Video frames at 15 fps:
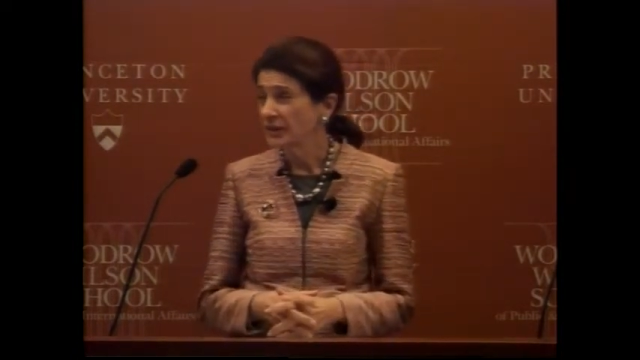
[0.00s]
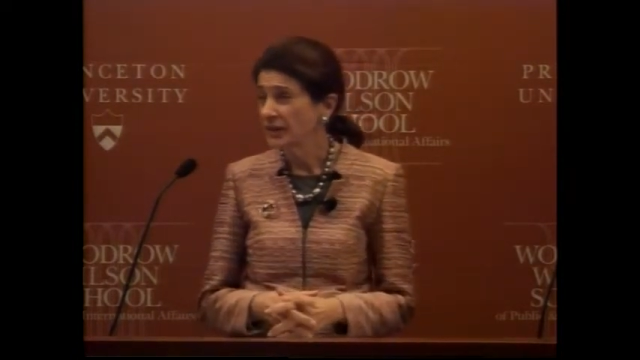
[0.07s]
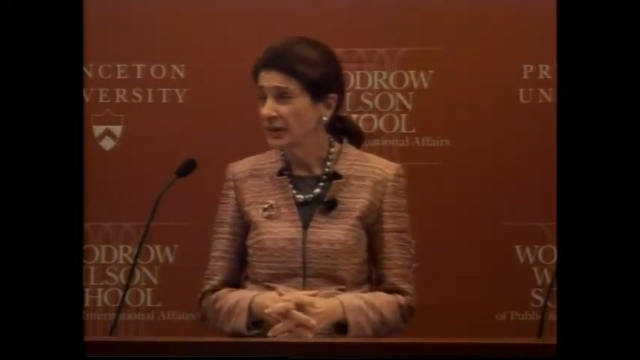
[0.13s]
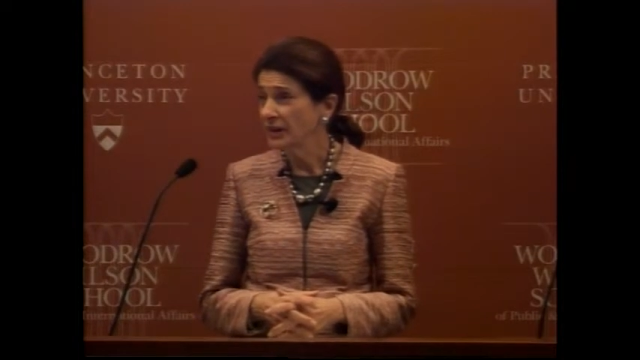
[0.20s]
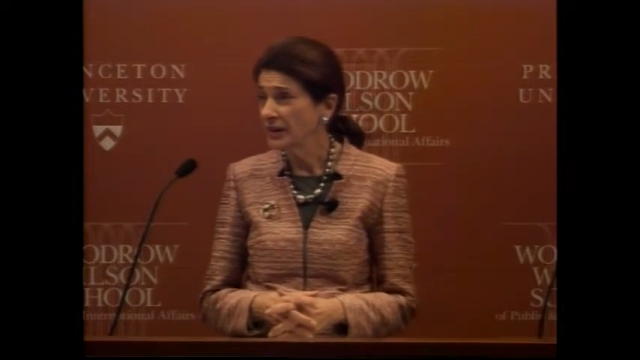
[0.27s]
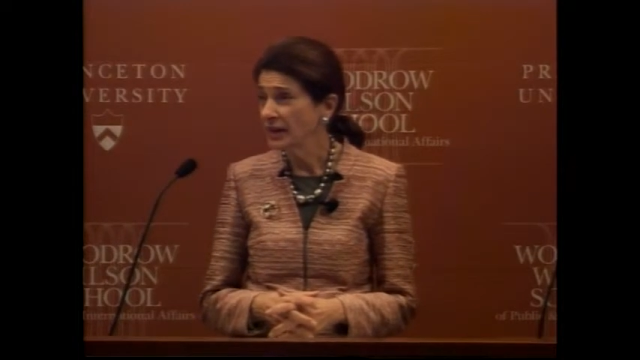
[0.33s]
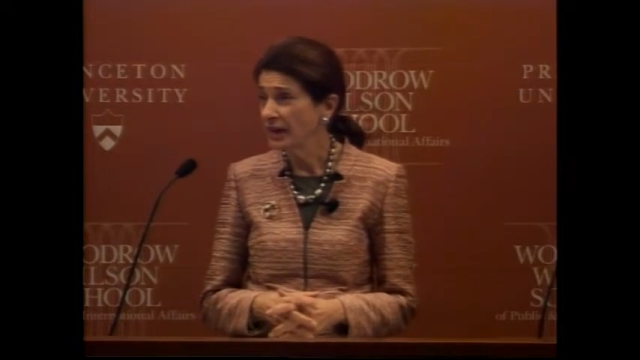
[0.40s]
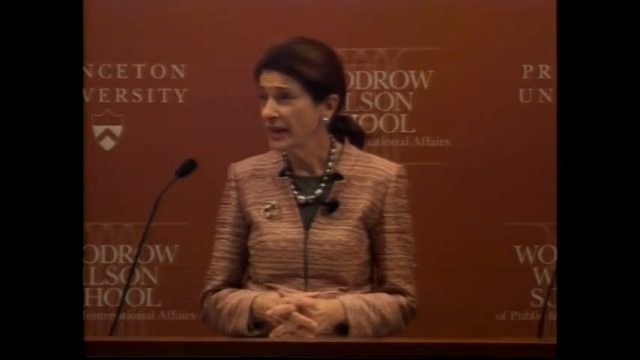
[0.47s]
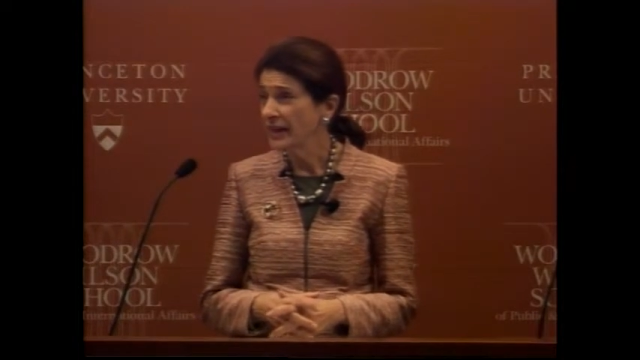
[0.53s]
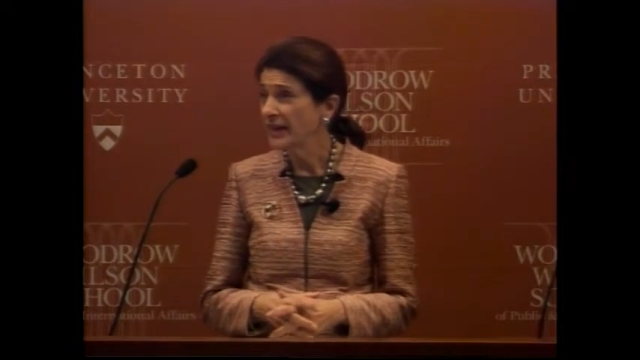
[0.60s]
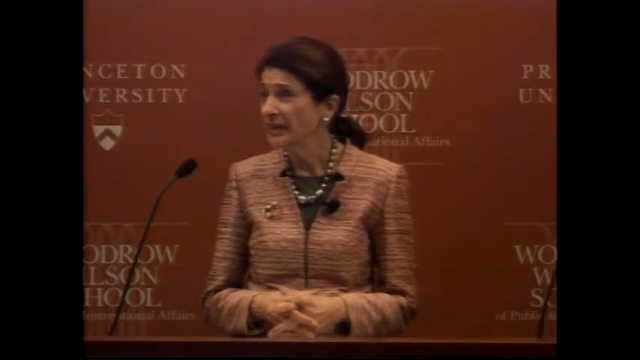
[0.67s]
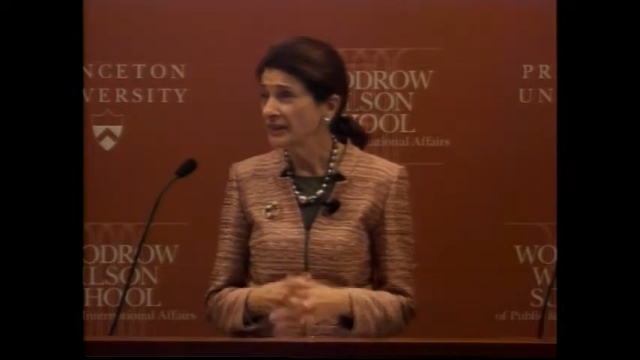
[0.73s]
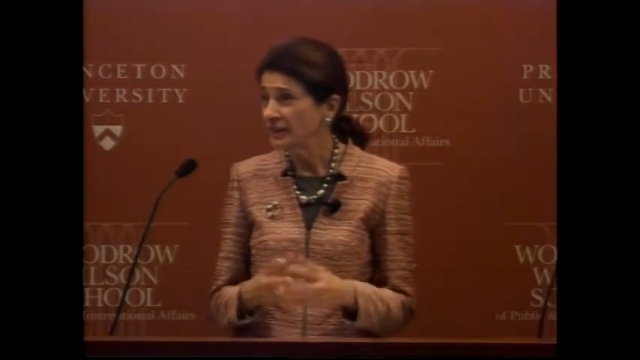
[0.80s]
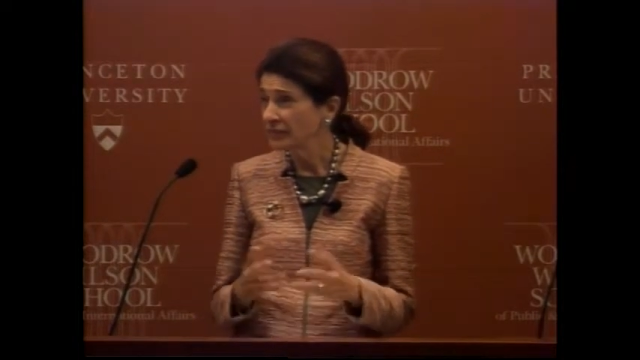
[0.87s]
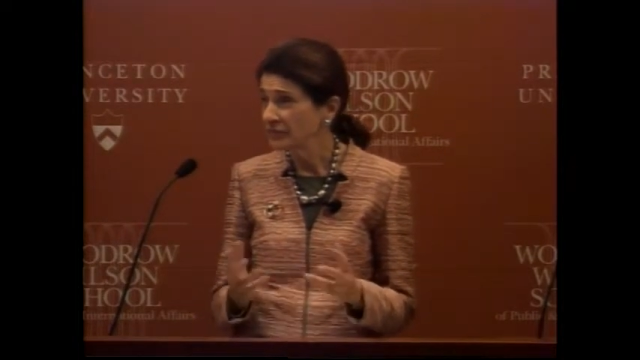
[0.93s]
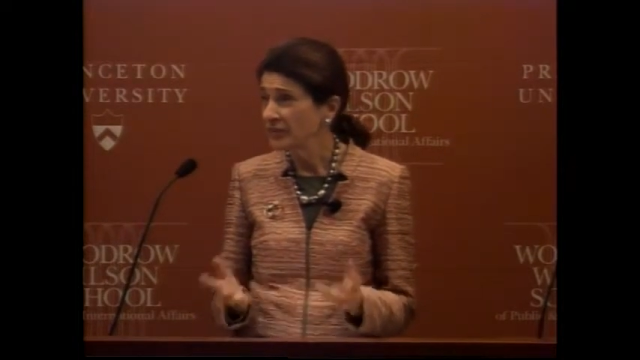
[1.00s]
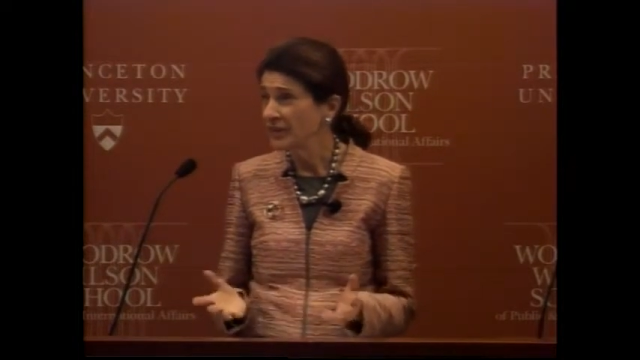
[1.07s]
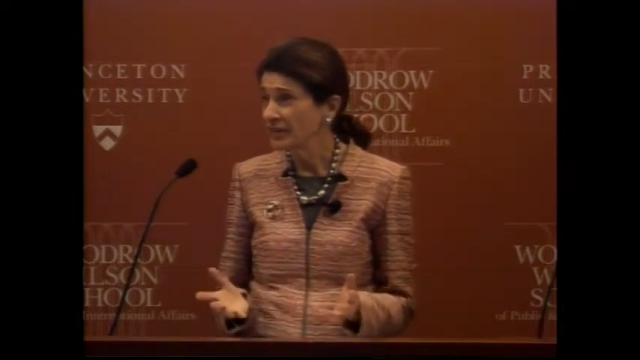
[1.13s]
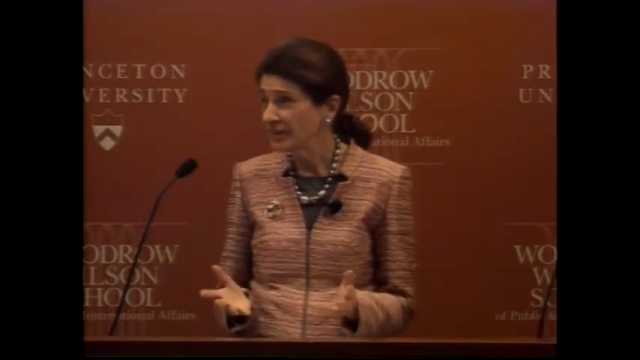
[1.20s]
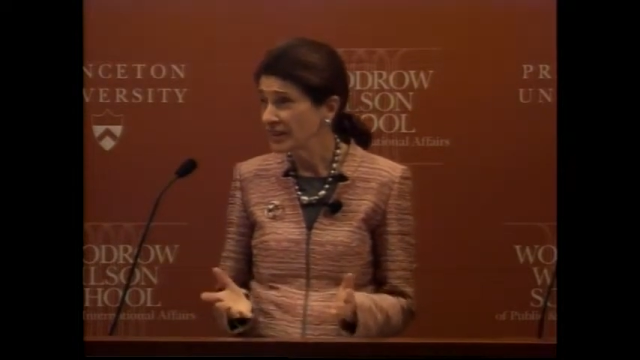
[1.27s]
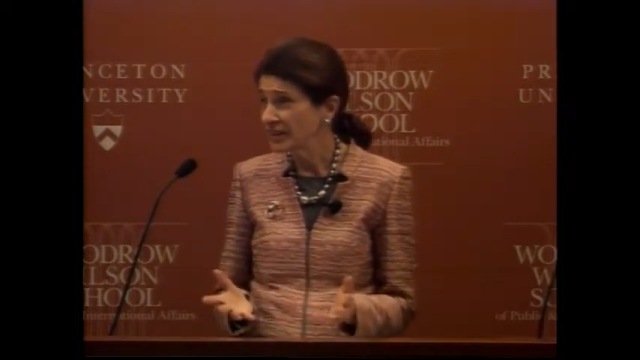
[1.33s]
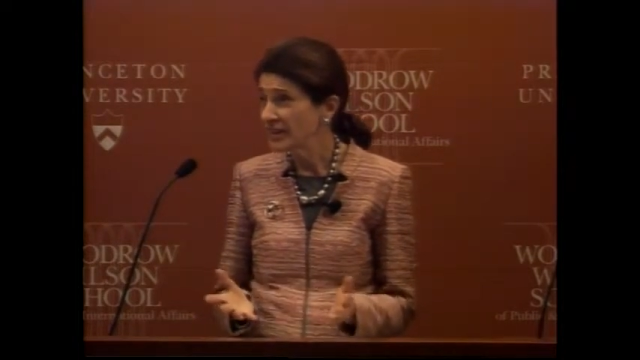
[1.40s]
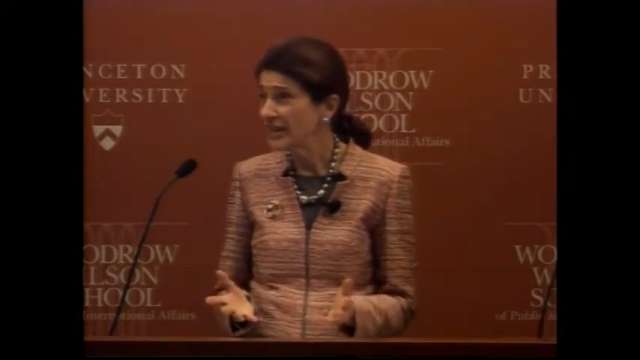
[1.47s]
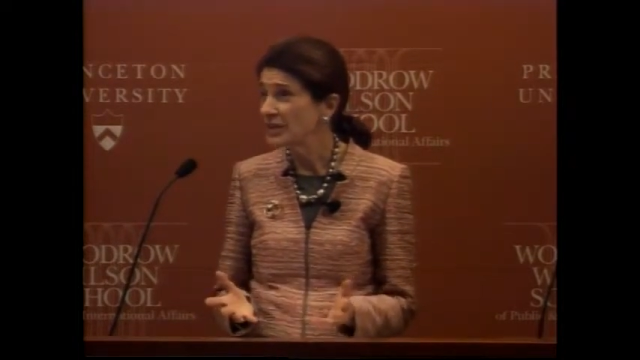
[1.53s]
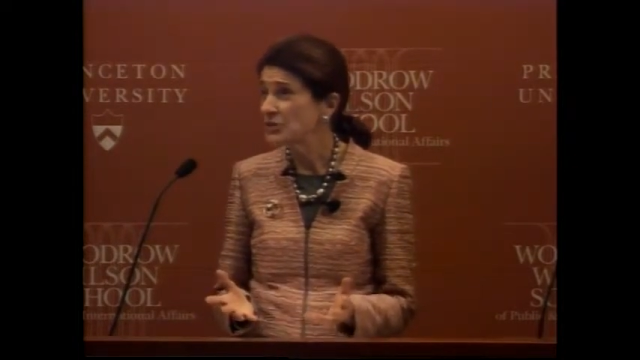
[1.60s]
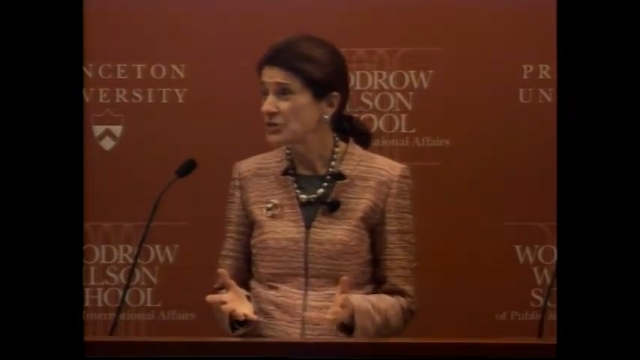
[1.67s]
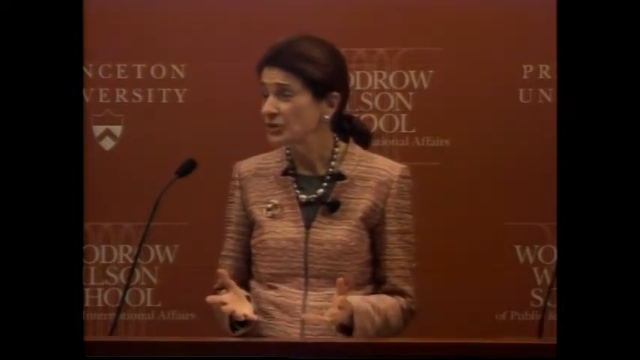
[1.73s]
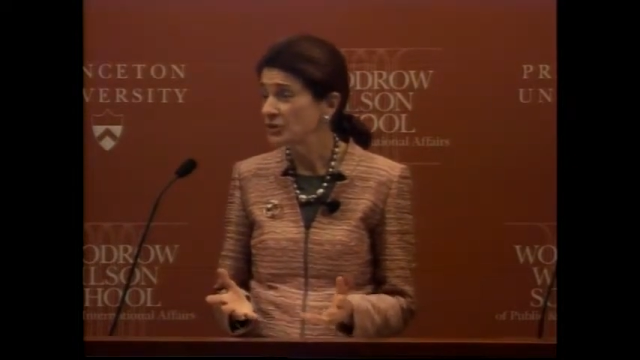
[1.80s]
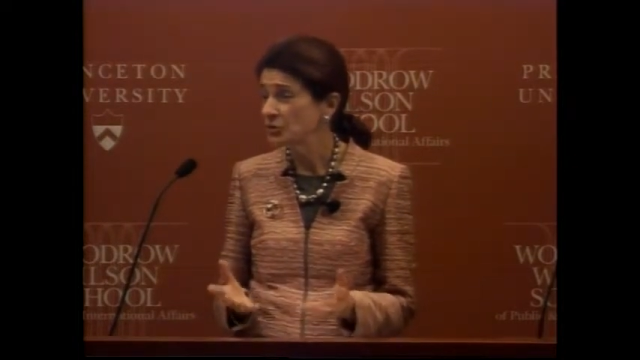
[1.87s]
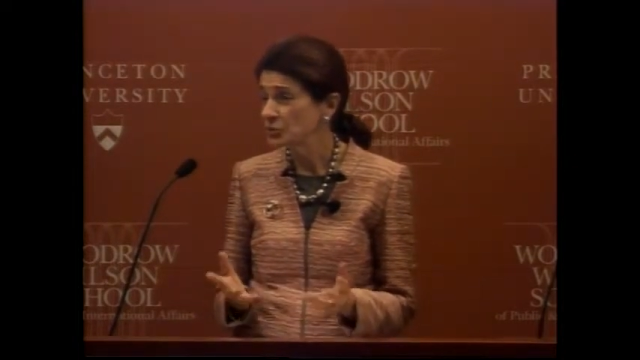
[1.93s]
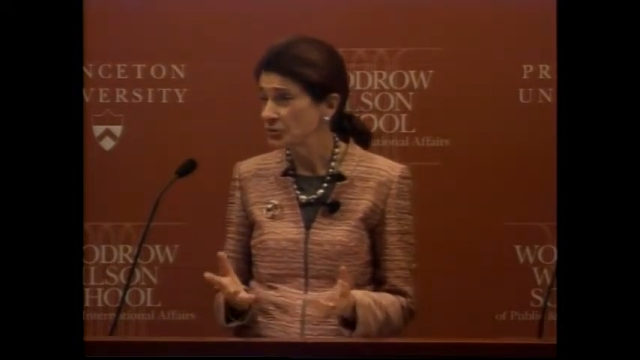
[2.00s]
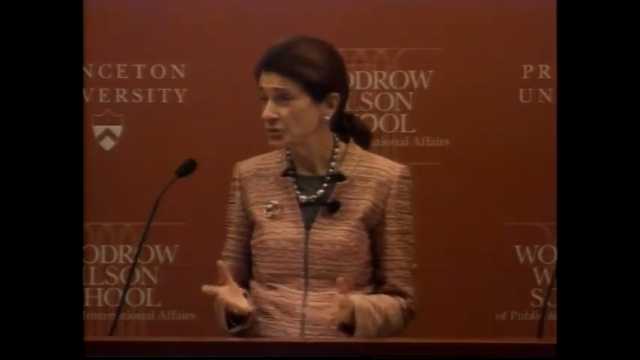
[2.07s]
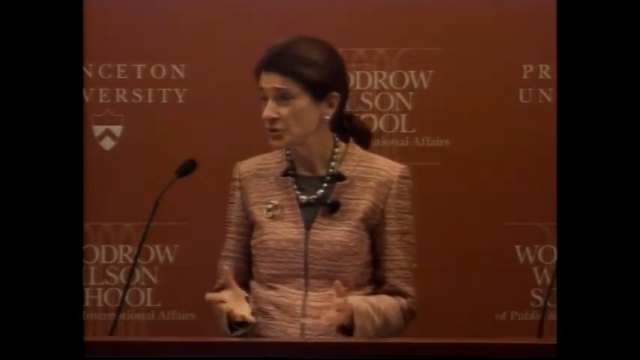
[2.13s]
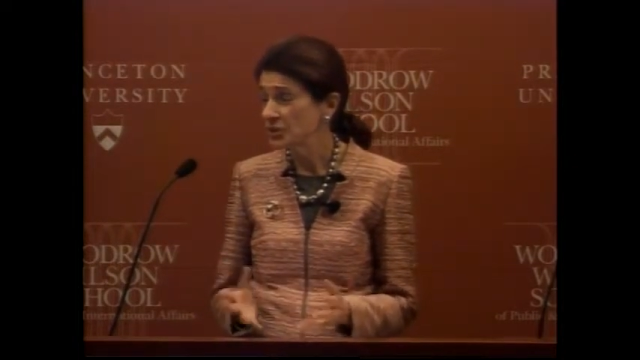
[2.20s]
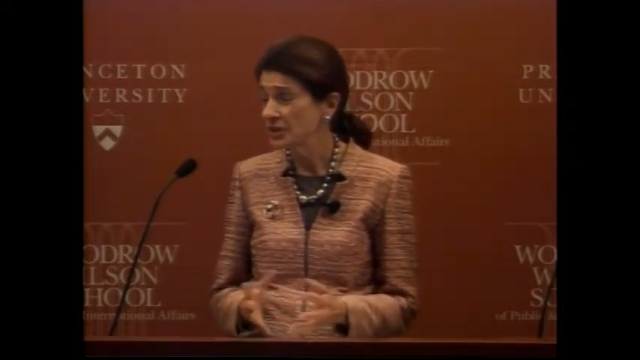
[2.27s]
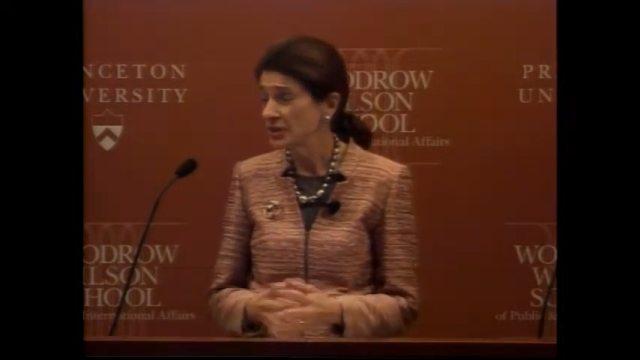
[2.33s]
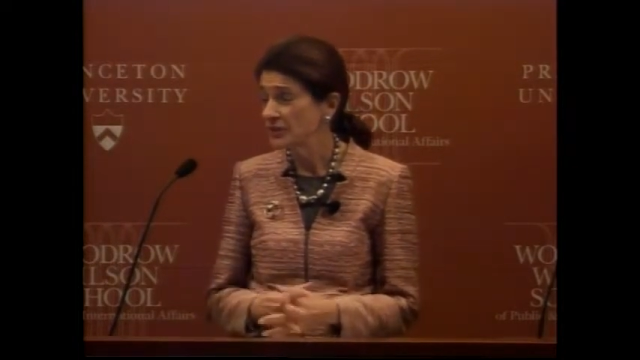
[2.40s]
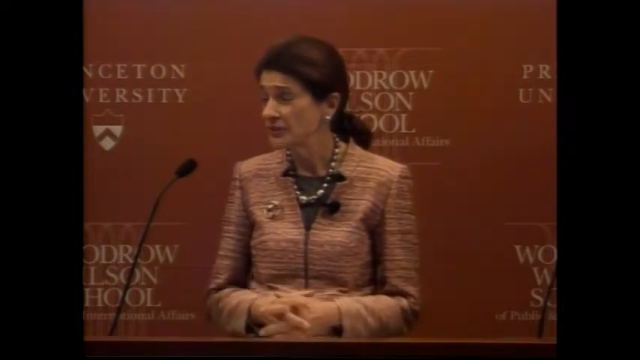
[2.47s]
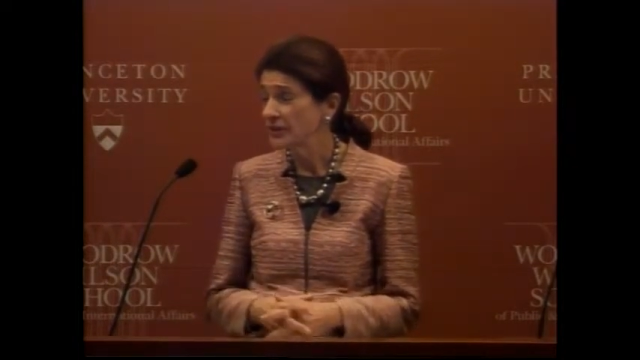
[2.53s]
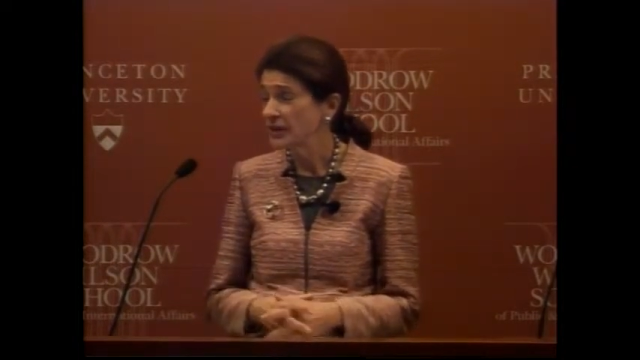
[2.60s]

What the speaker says: and our nation to achieve